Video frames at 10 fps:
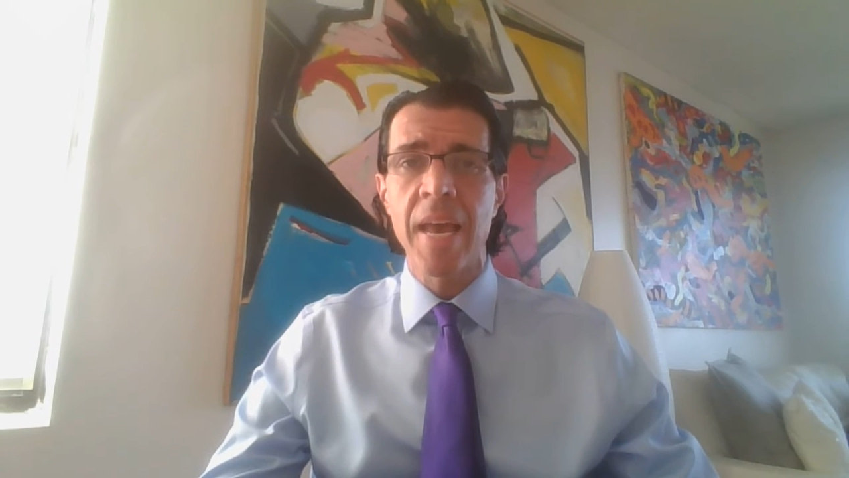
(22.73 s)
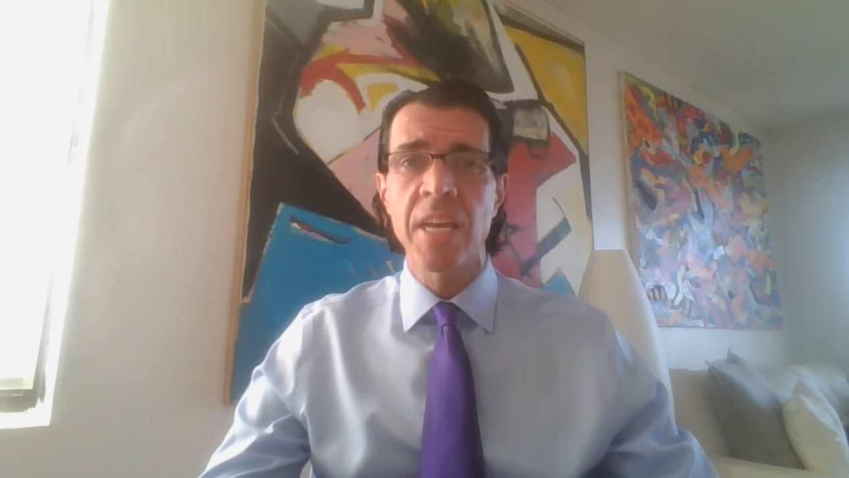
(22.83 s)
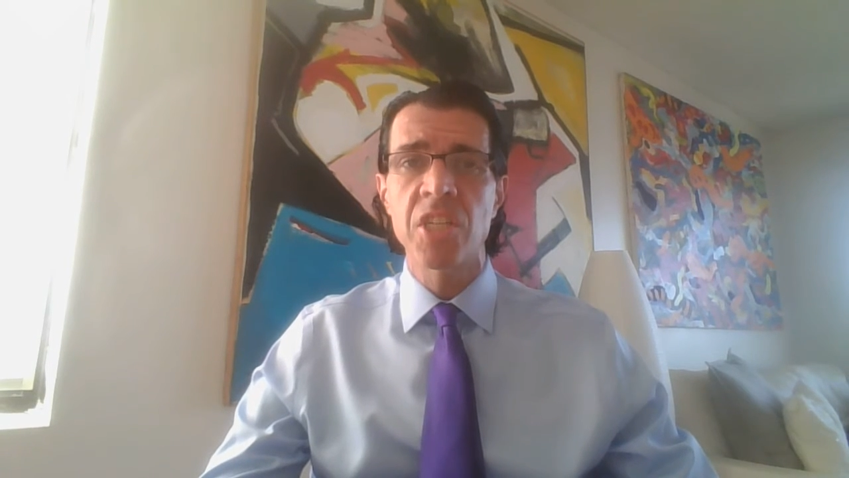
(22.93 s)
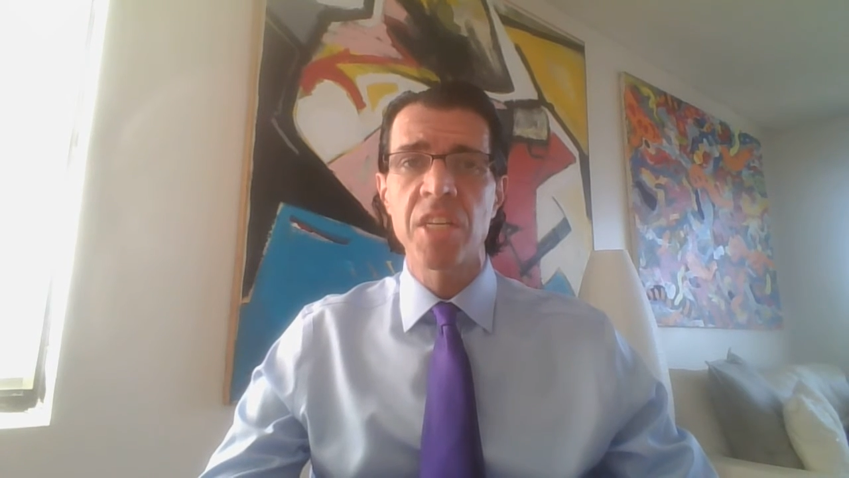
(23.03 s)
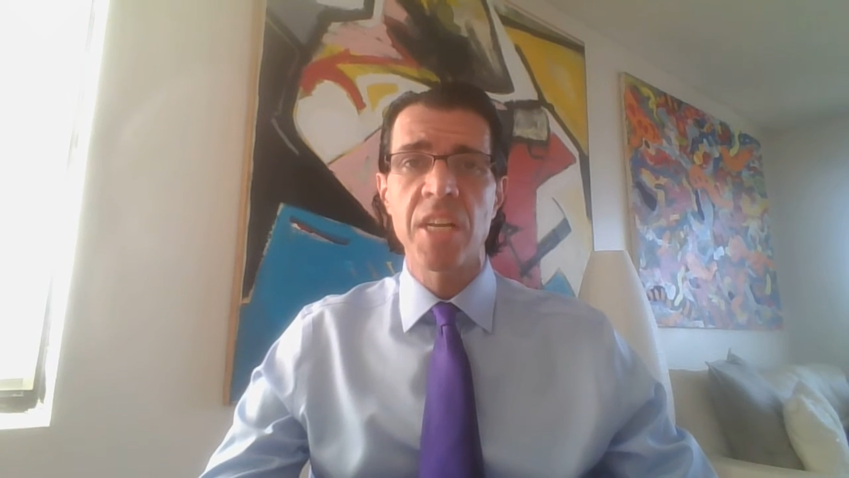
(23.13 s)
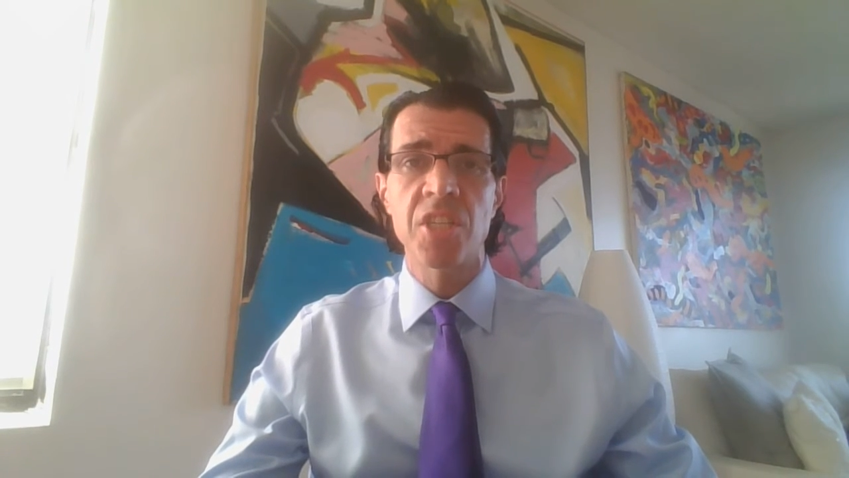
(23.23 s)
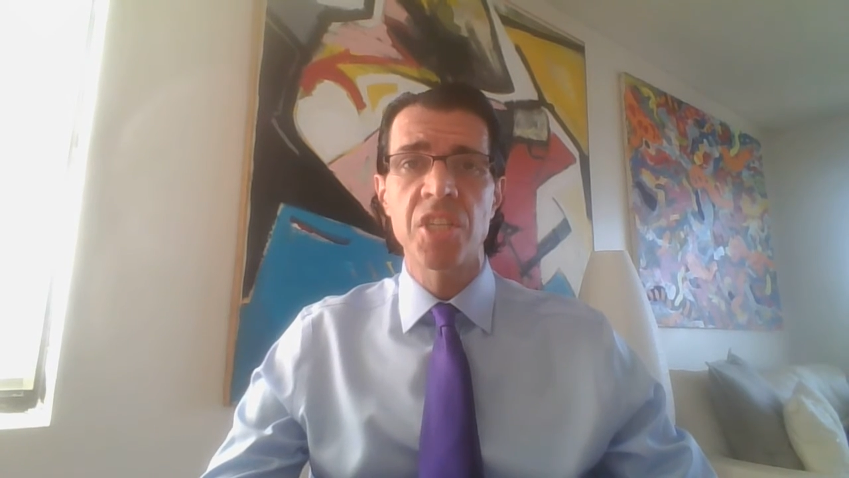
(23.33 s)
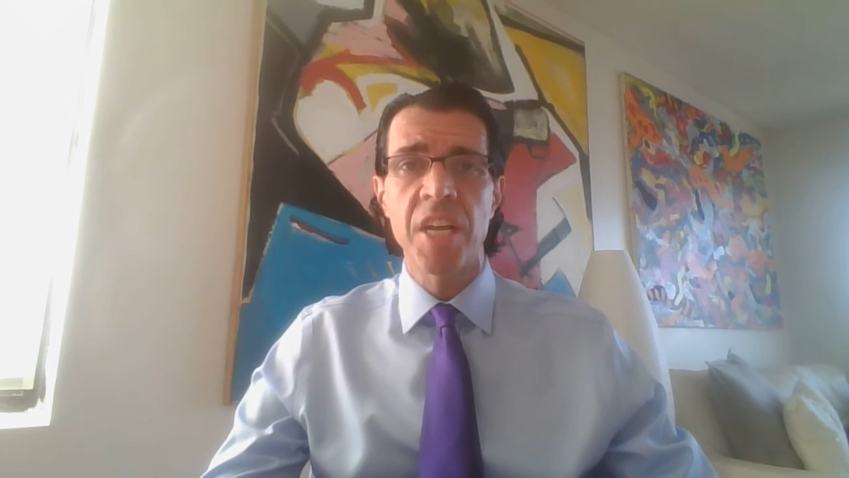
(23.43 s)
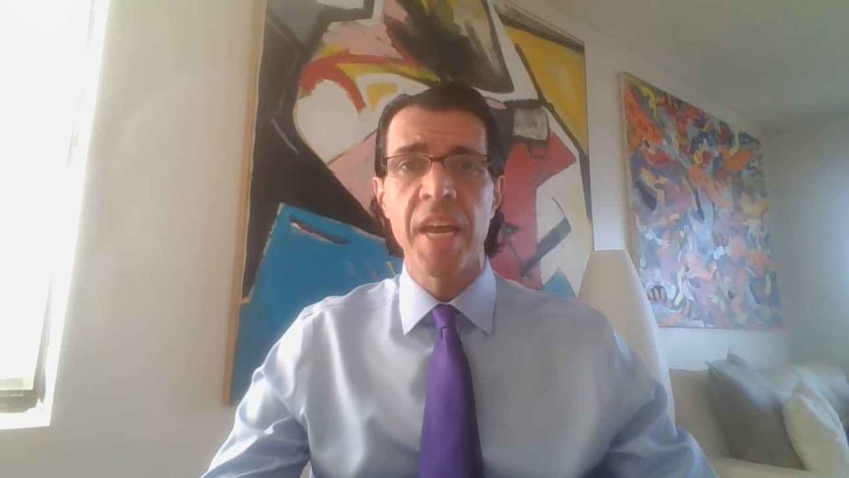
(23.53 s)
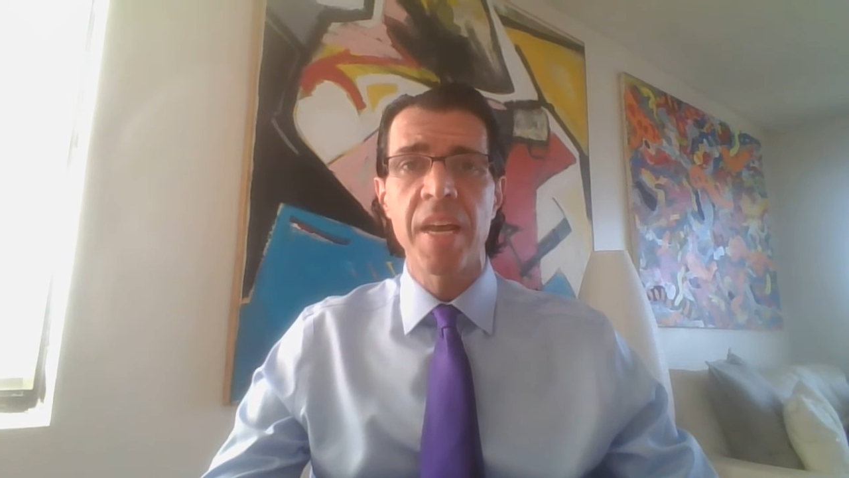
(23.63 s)
H, and
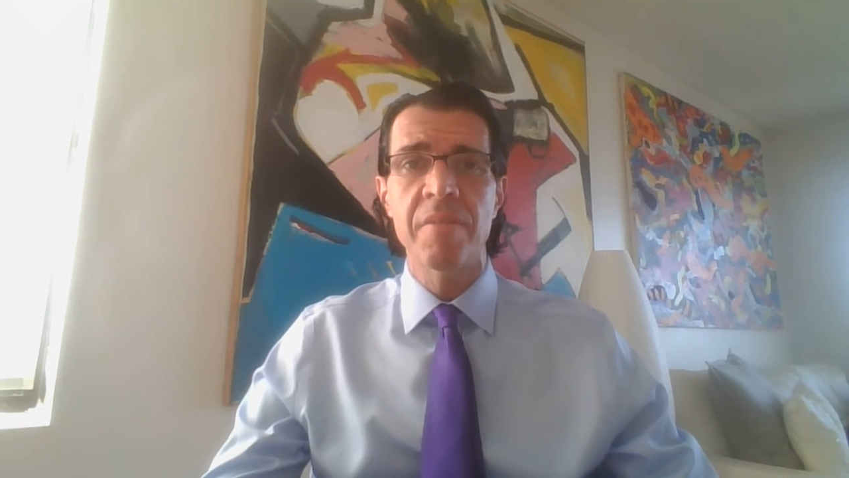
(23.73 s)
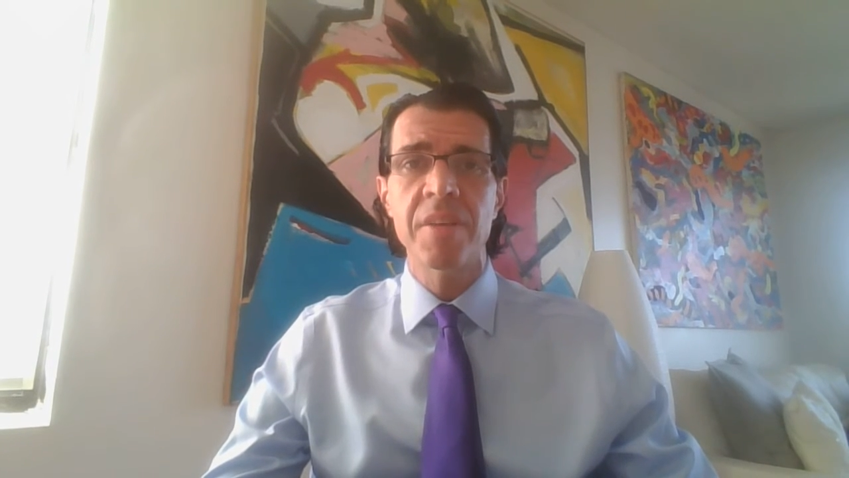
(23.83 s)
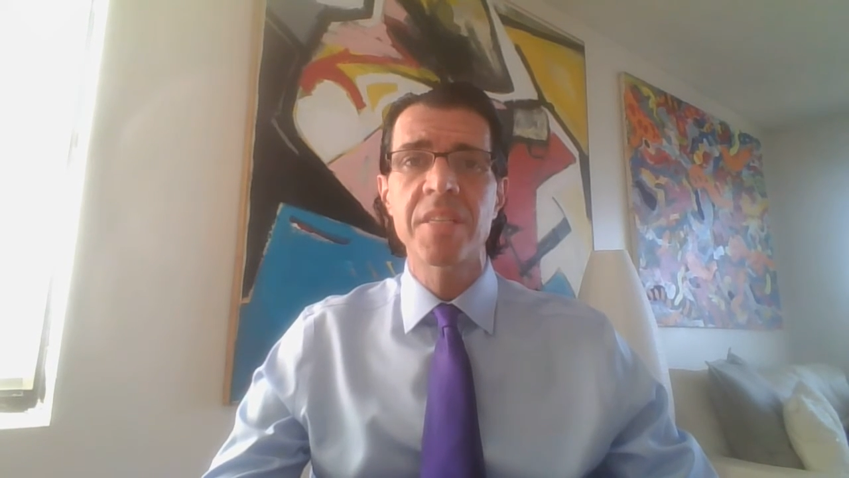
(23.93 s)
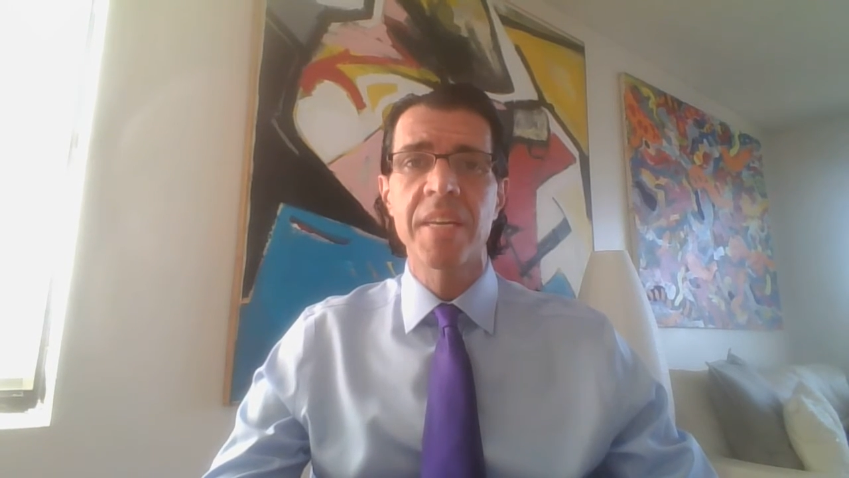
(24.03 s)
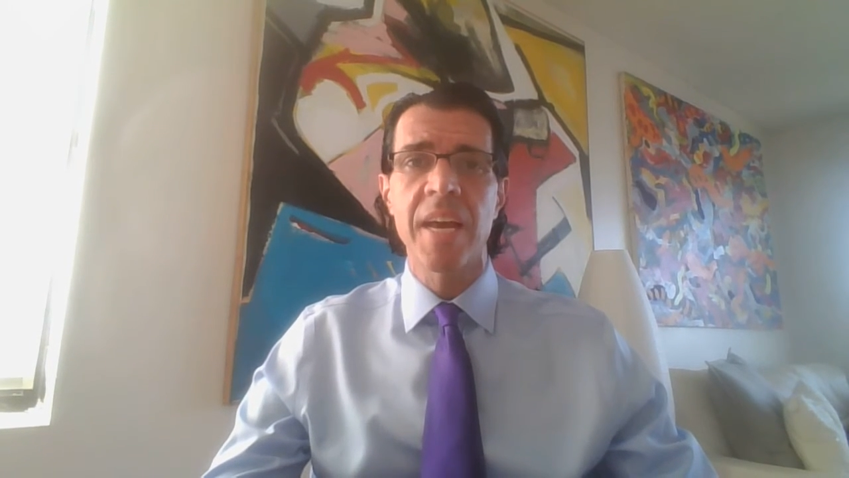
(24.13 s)
J visa